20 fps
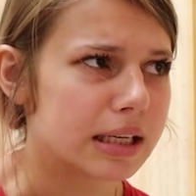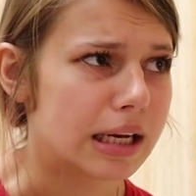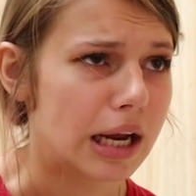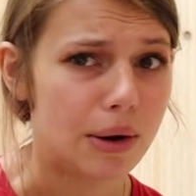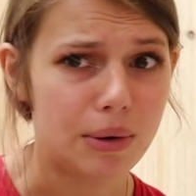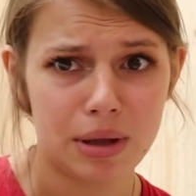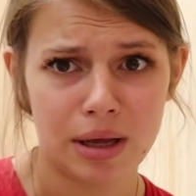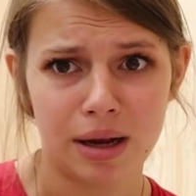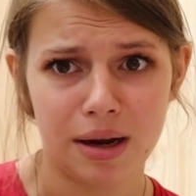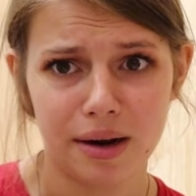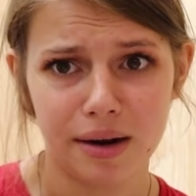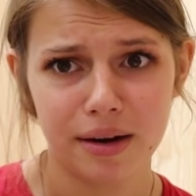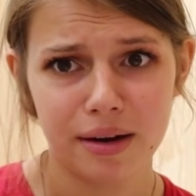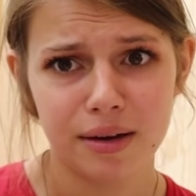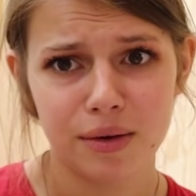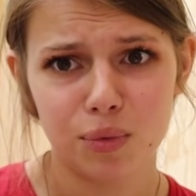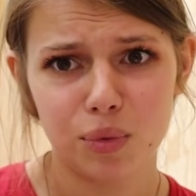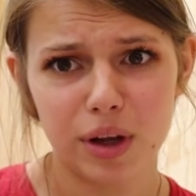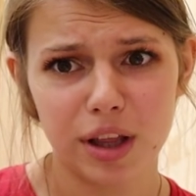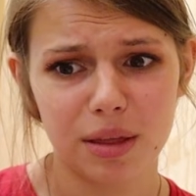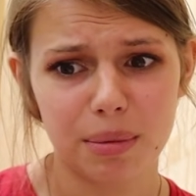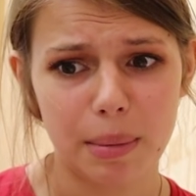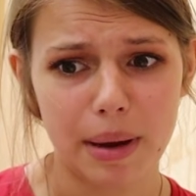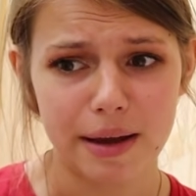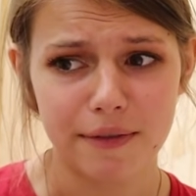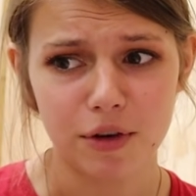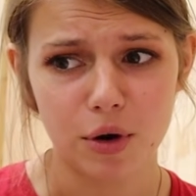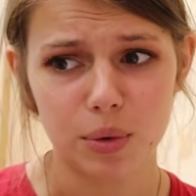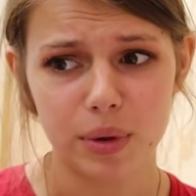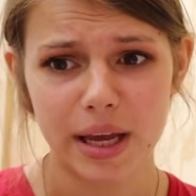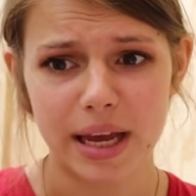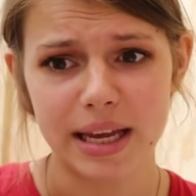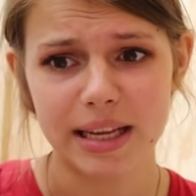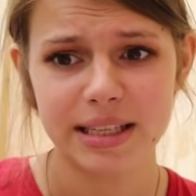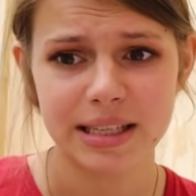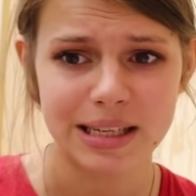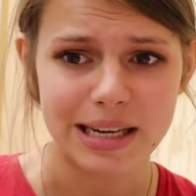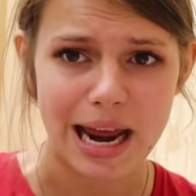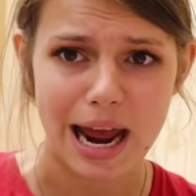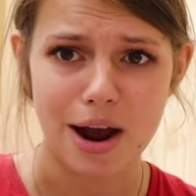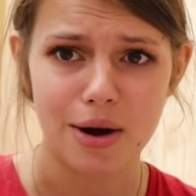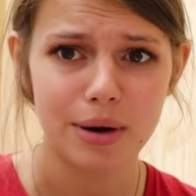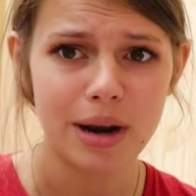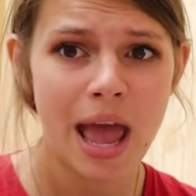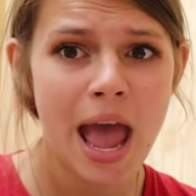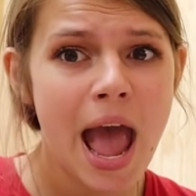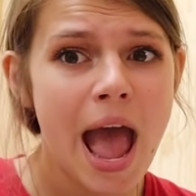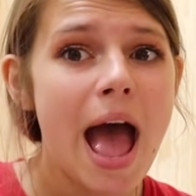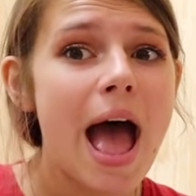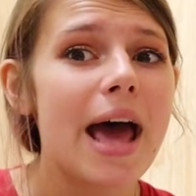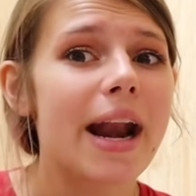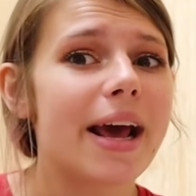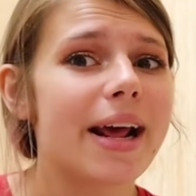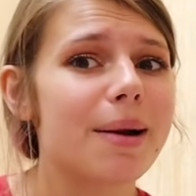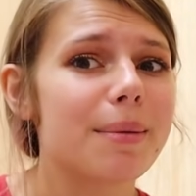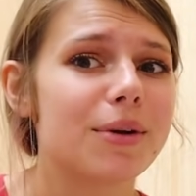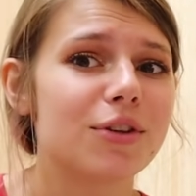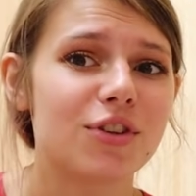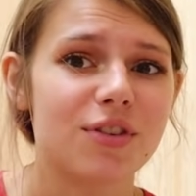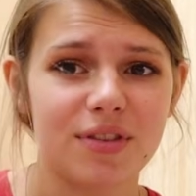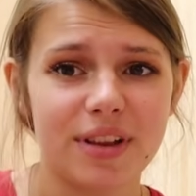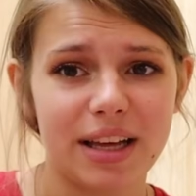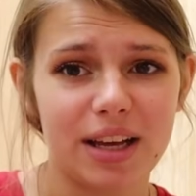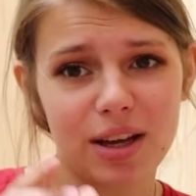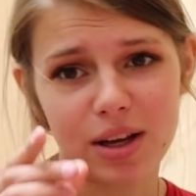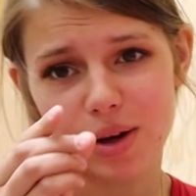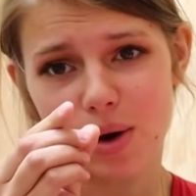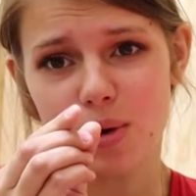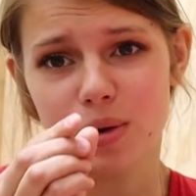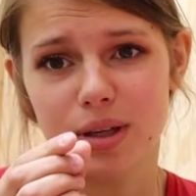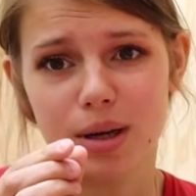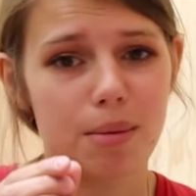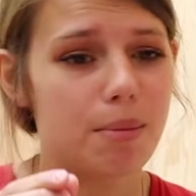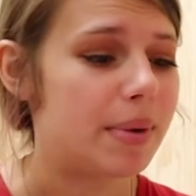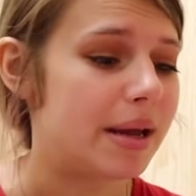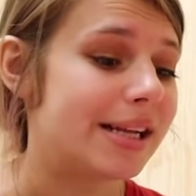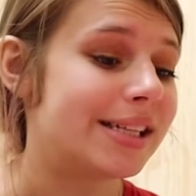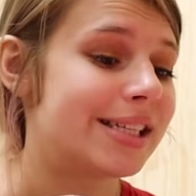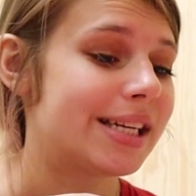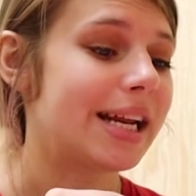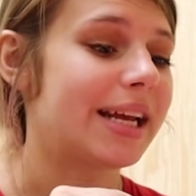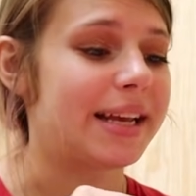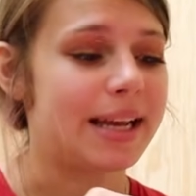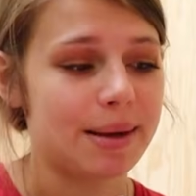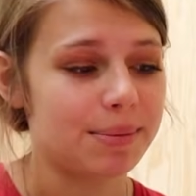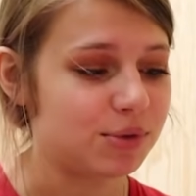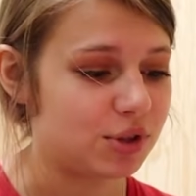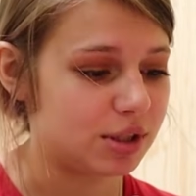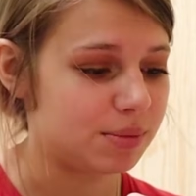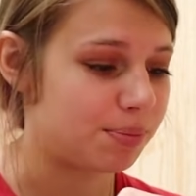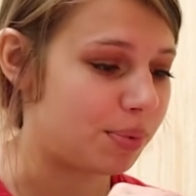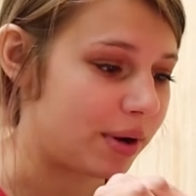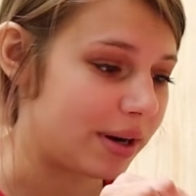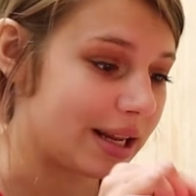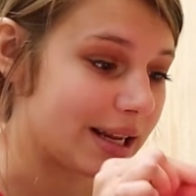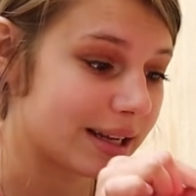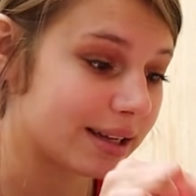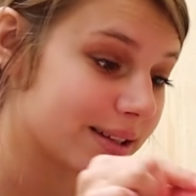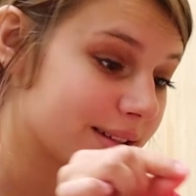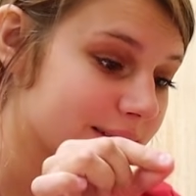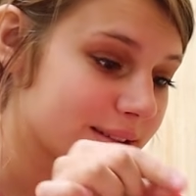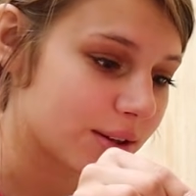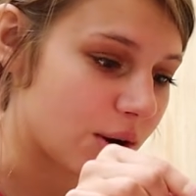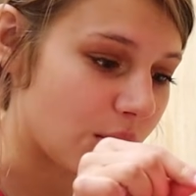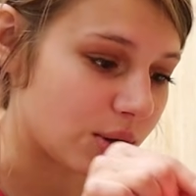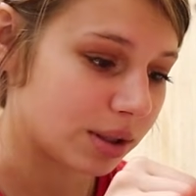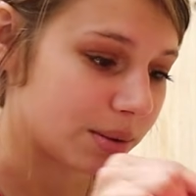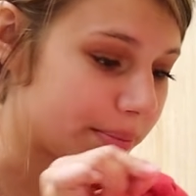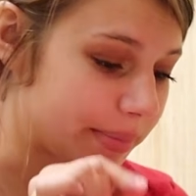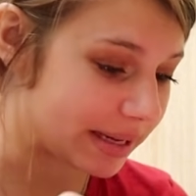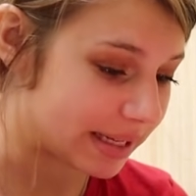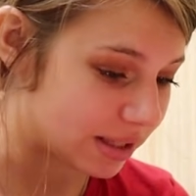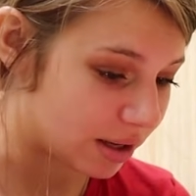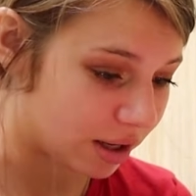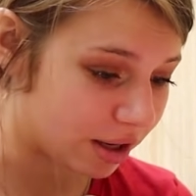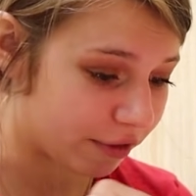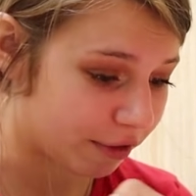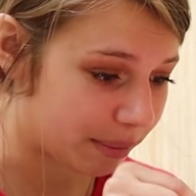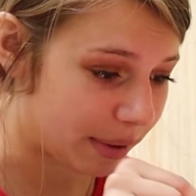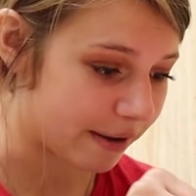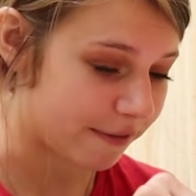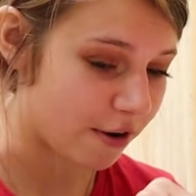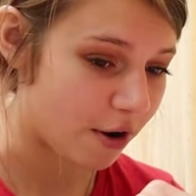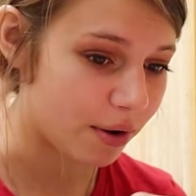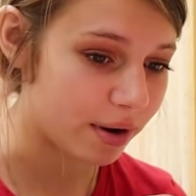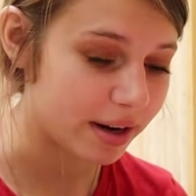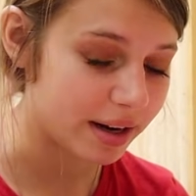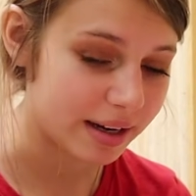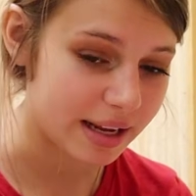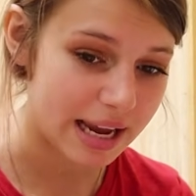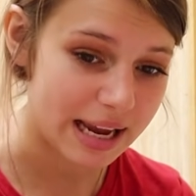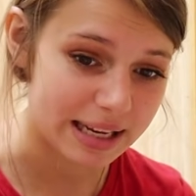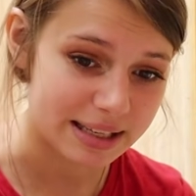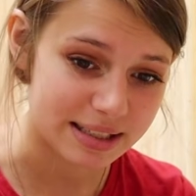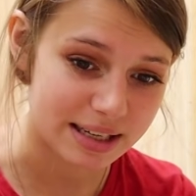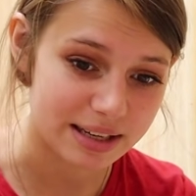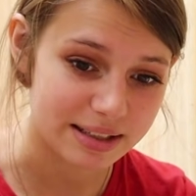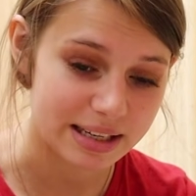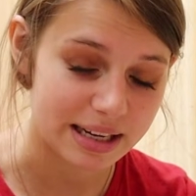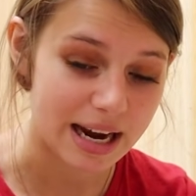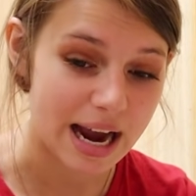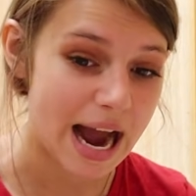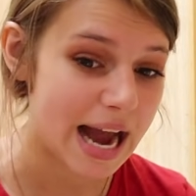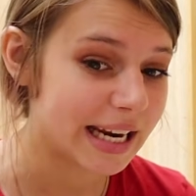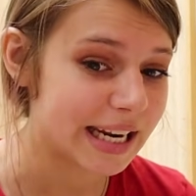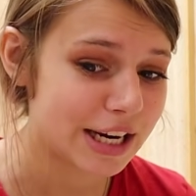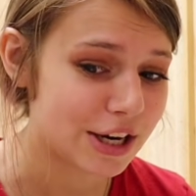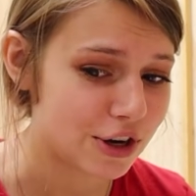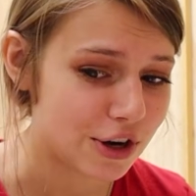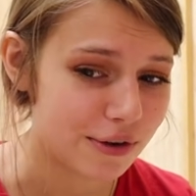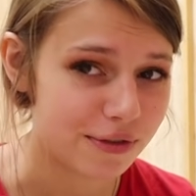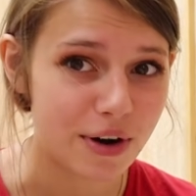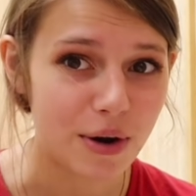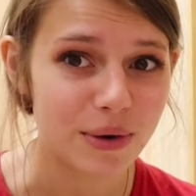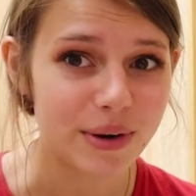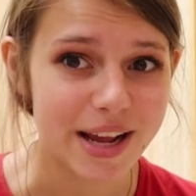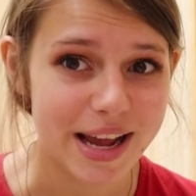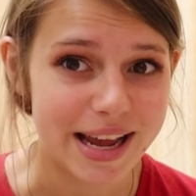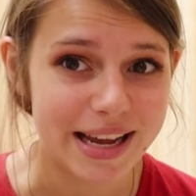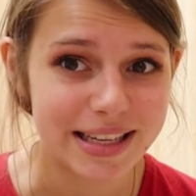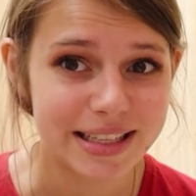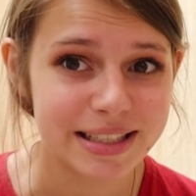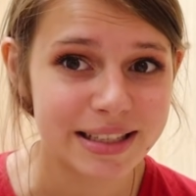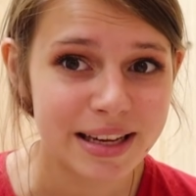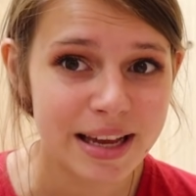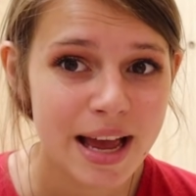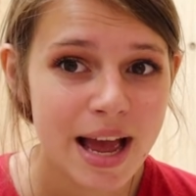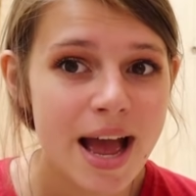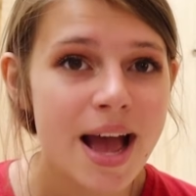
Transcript: down here with my phone case down and I had a bunch of like golden beads and I kept just putting golden beads all over my phone case and I was like I need a new phone case